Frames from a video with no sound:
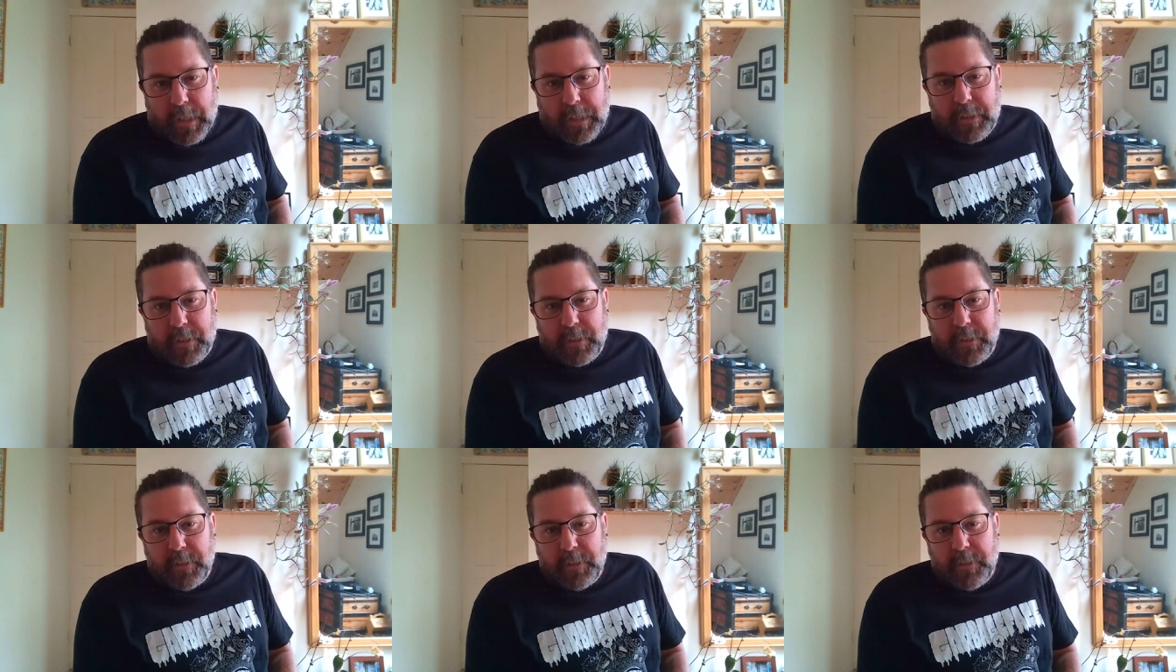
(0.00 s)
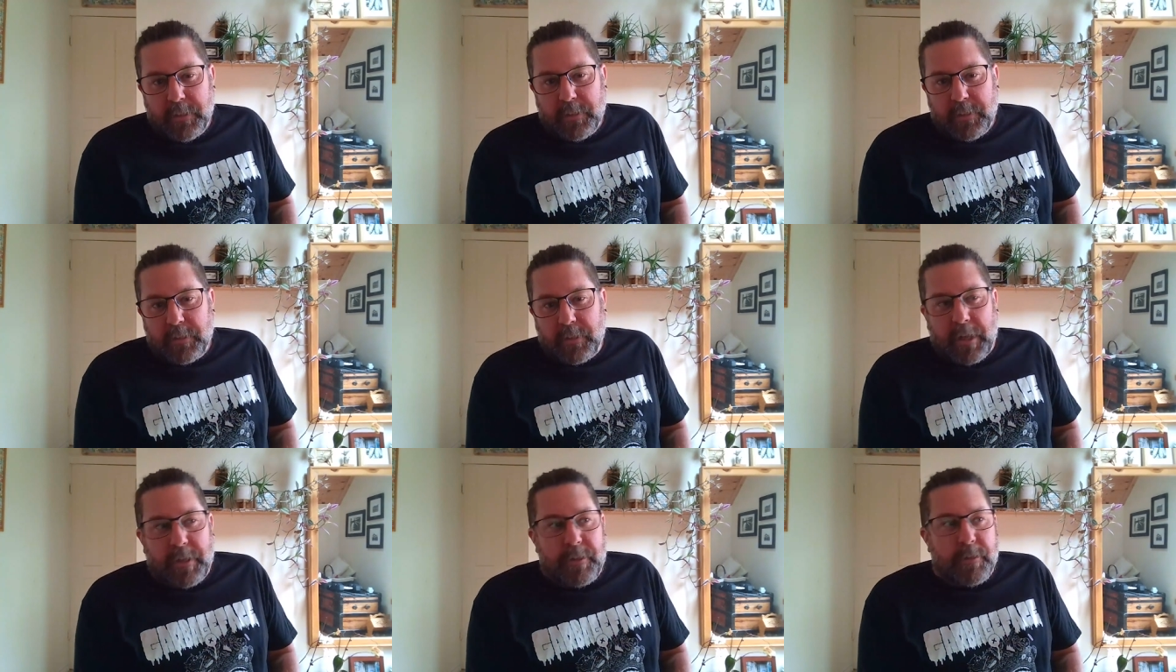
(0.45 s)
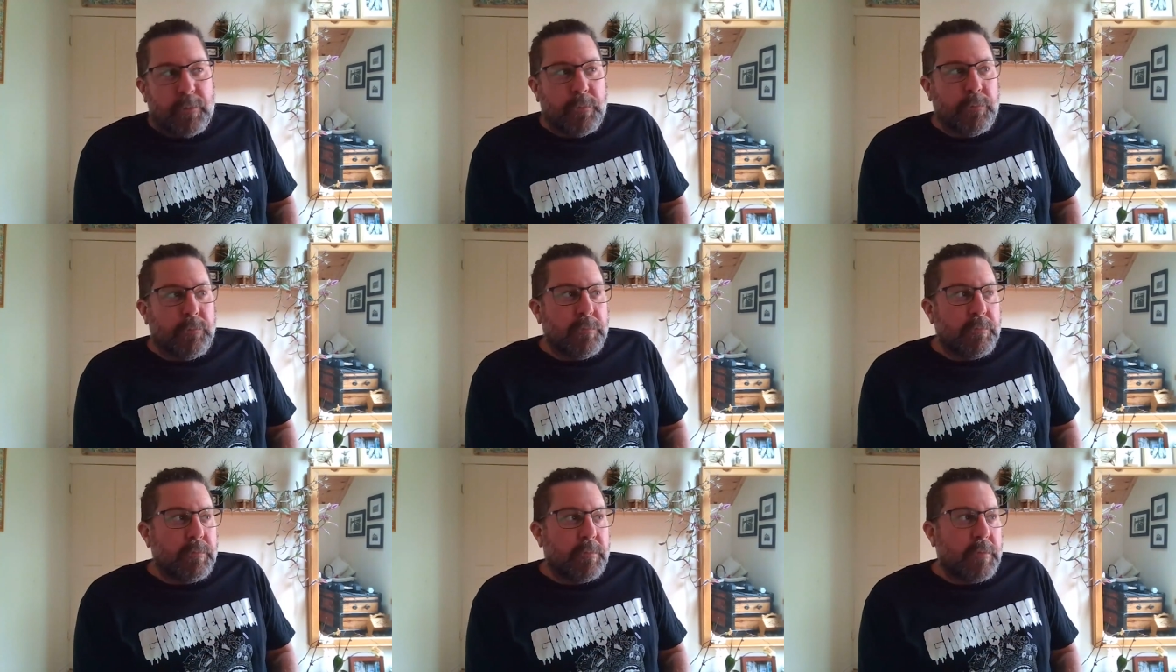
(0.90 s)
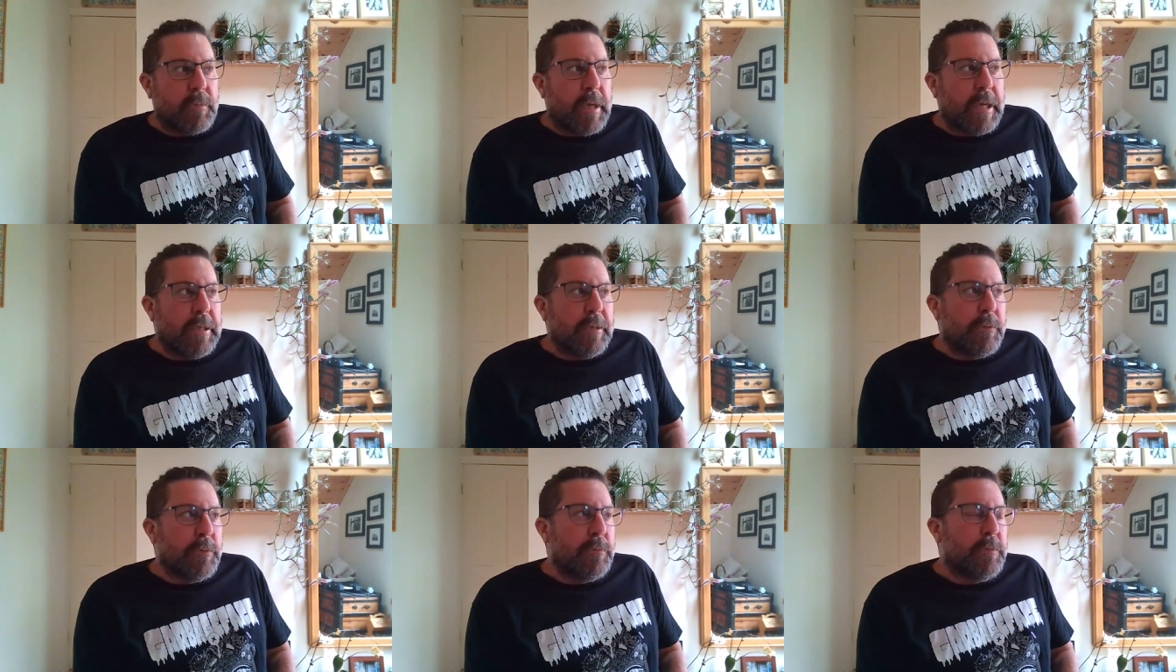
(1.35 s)
I, I don't,
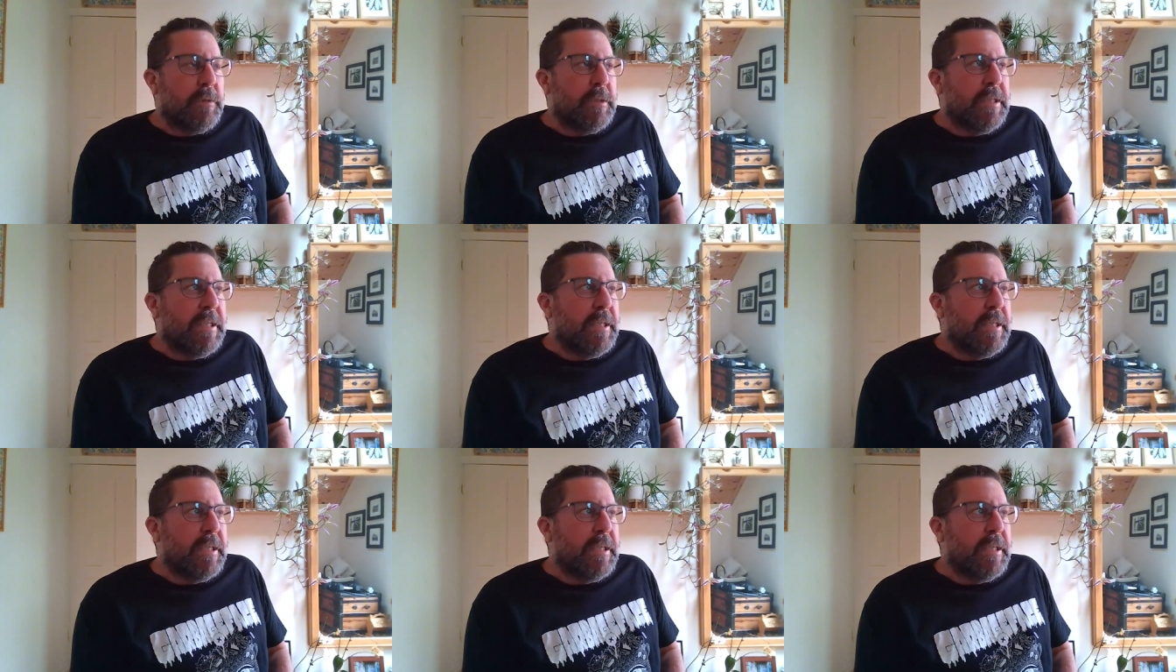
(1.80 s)
I don't